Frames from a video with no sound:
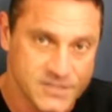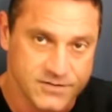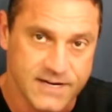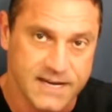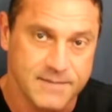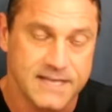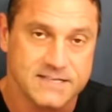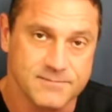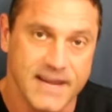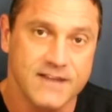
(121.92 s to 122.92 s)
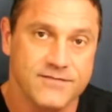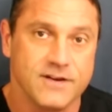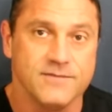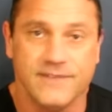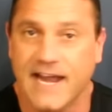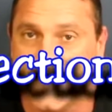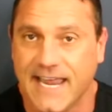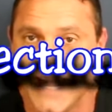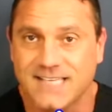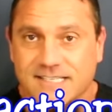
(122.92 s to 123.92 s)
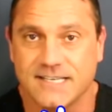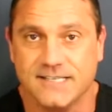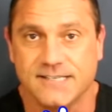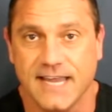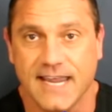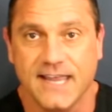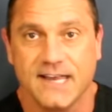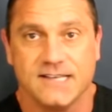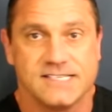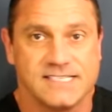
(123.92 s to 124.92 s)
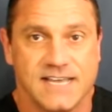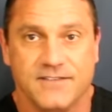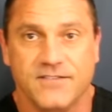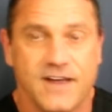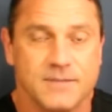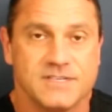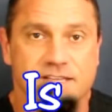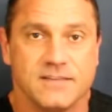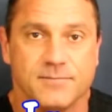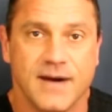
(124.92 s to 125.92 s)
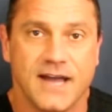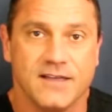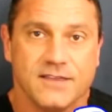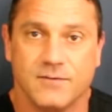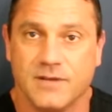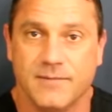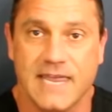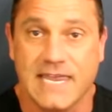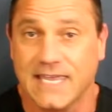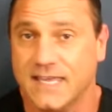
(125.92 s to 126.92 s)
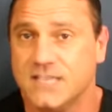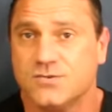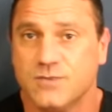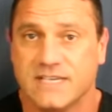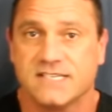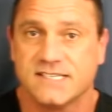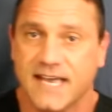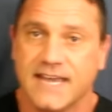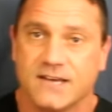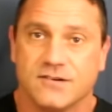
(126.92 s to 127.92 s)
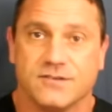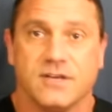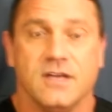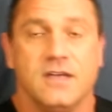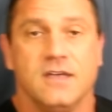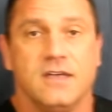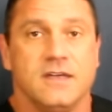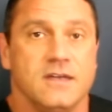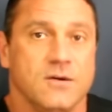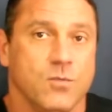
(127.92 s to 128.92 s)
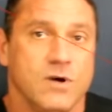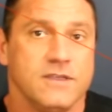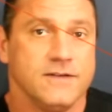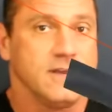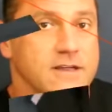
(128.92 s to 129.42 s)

upstream it's made from fatty acids and 75% of the bile that we make is recycled one